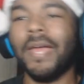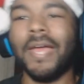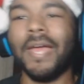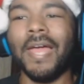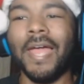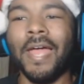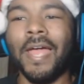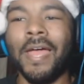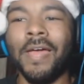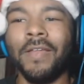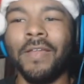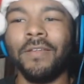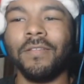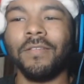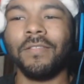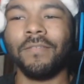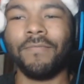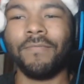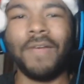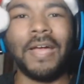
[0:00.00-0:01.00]
And
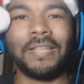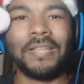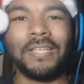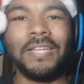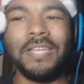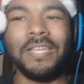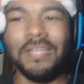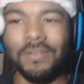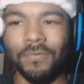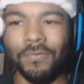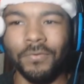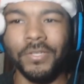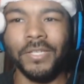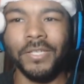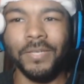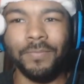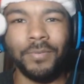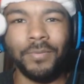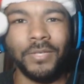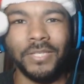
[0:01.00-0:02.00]
the fact that he
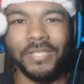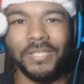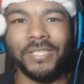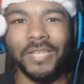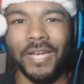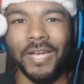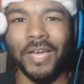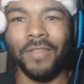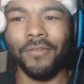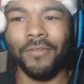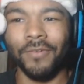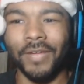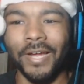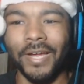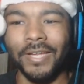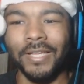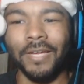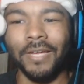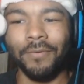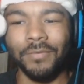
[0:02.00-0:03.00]
really put this together
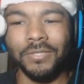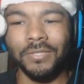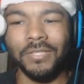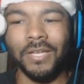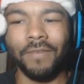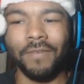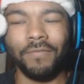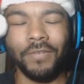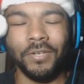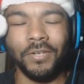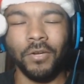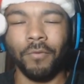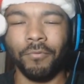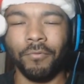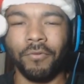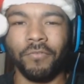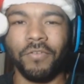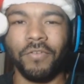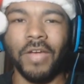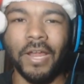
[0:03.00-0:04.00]
like that was definitely dope.
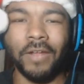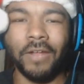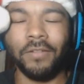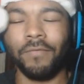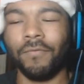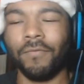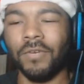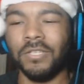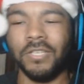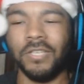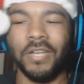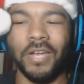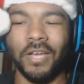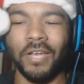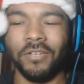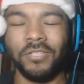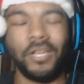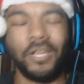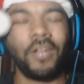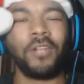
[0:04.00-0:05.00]
So shout out to Fresh
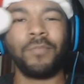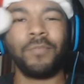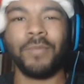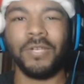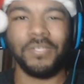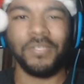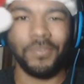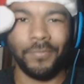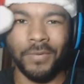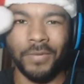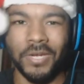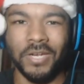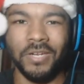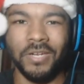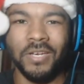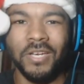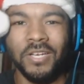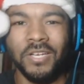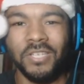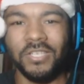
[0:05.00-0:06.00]
Kanal, shout out to Peso Pete,
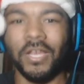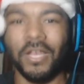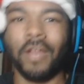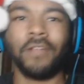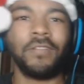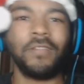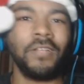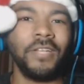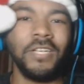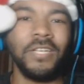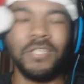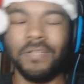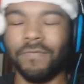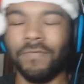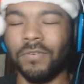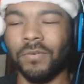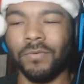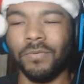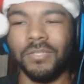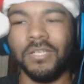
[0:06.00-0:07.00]
shout out to Leechy for
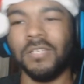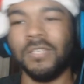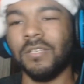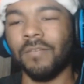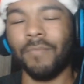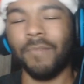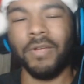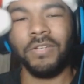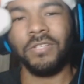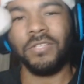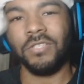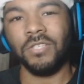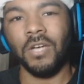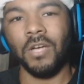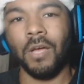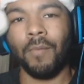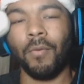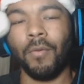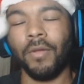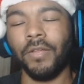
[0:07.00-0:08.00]
doing such an amazing
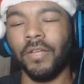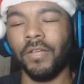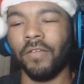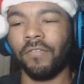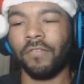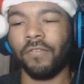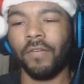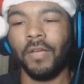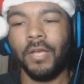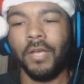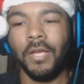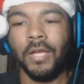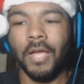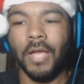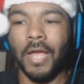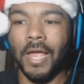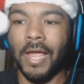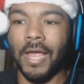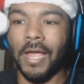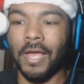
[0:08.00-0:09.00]
job on this.
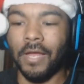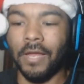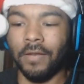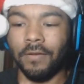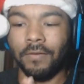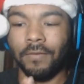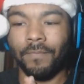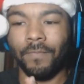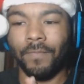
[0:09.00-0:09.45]
And